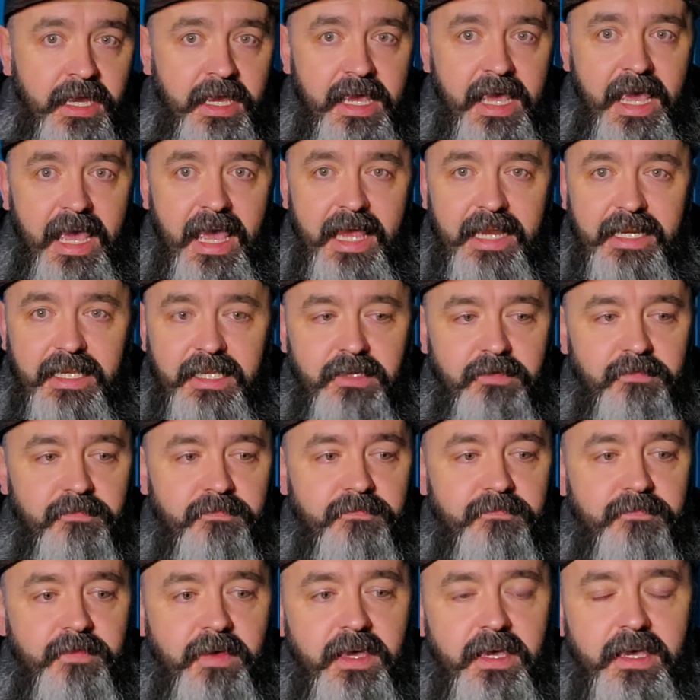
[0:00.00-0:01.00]
any of
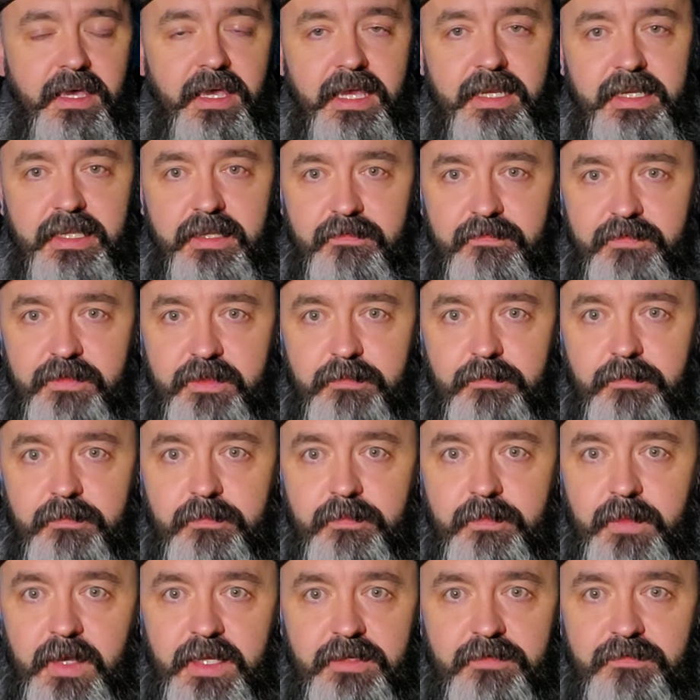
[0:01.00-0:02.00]
the
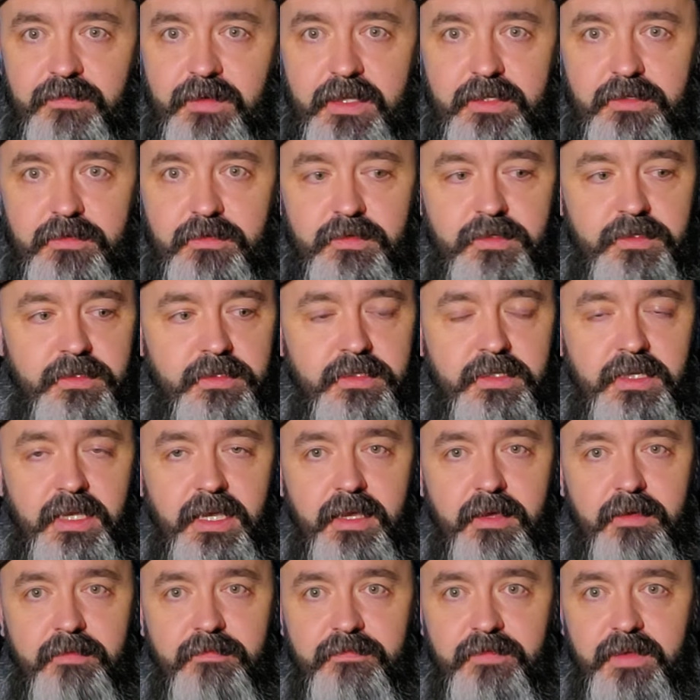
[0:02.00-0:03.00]
manufacturers'
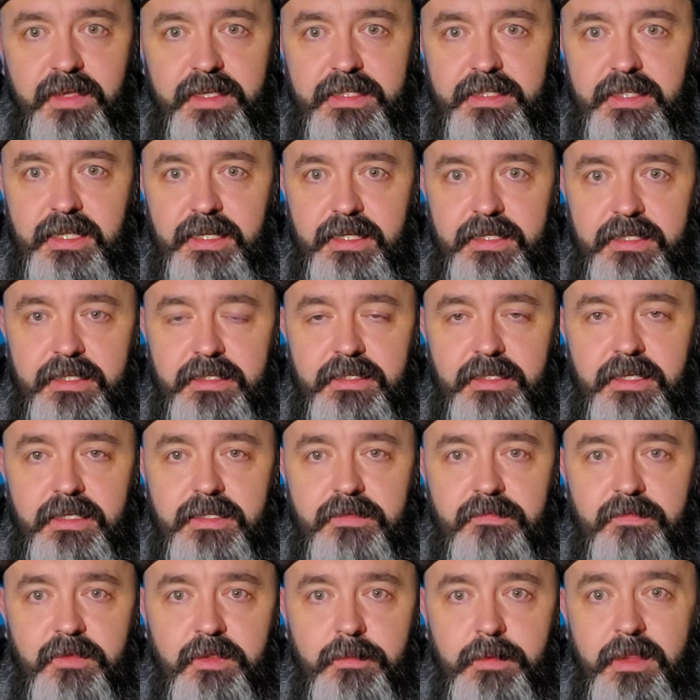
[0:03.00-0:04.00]
fits that it's
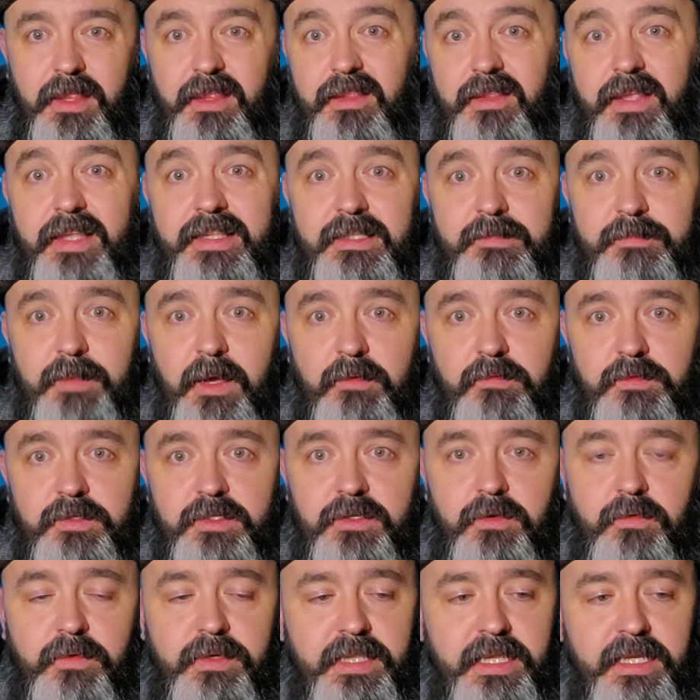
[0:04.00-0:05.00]
available, the lens mount,
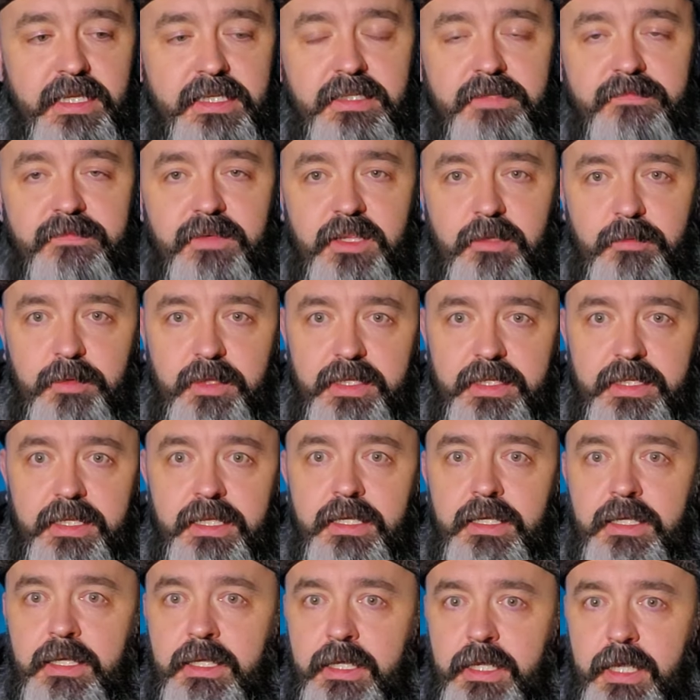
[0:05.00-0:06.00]
sorry, that it's available in.
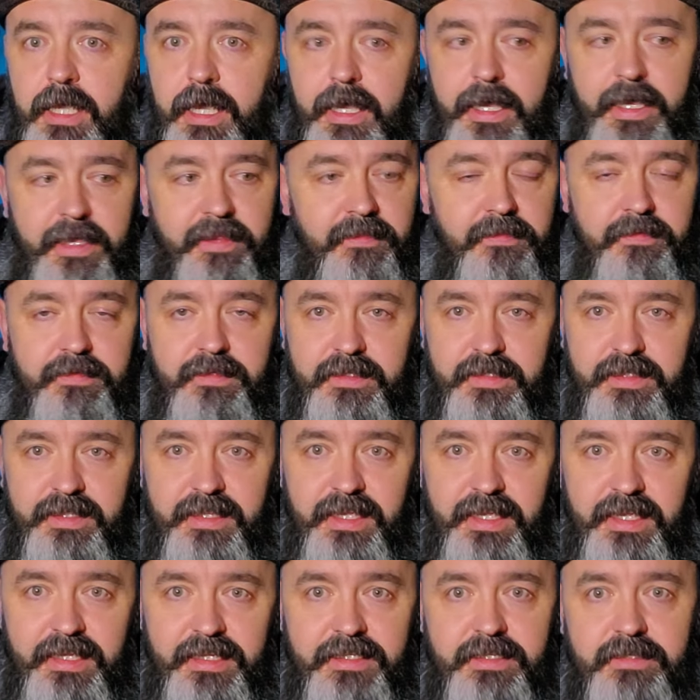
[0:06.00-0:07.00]

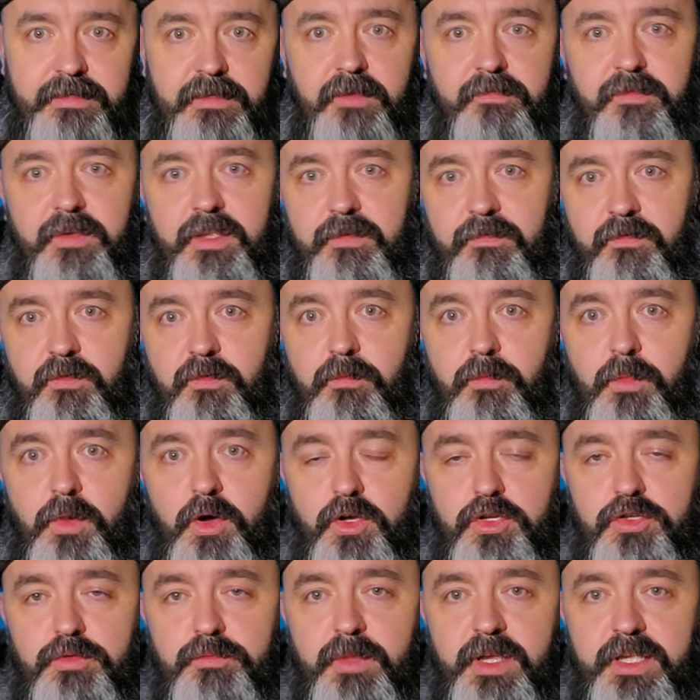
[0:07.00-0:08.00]
It's available from
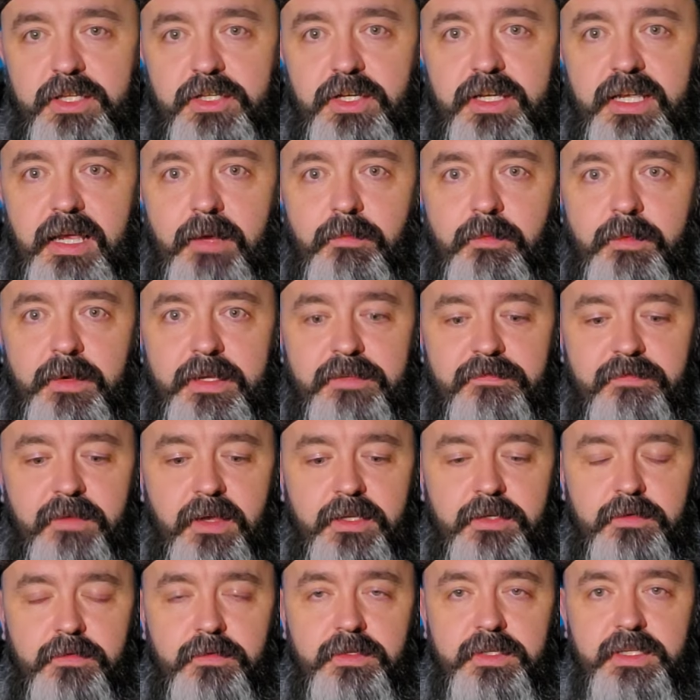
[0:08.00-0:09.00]
most major camera
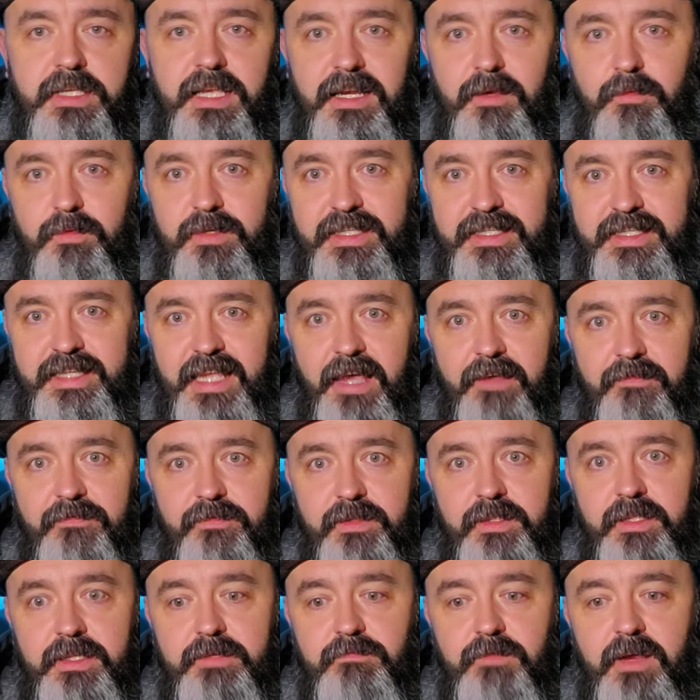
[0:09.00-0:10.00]
manufacturers, and I would
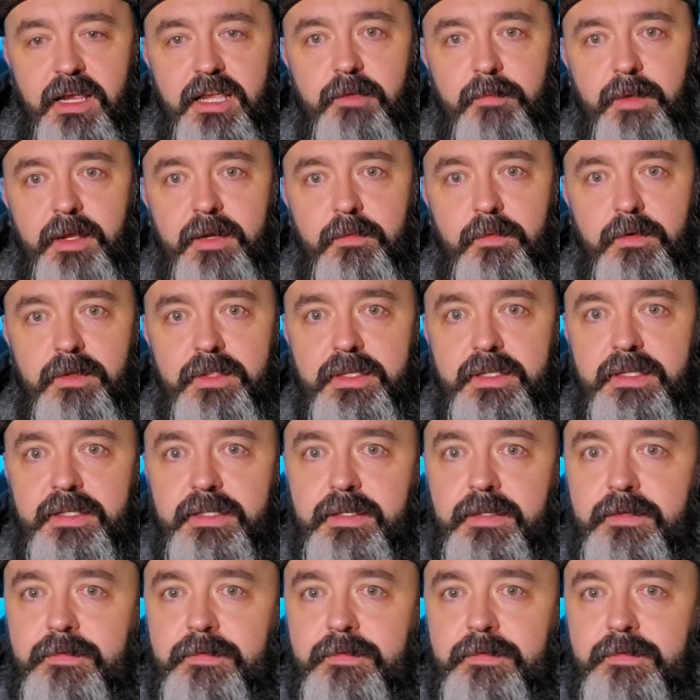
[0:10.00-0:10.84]
definitely recommend one of these.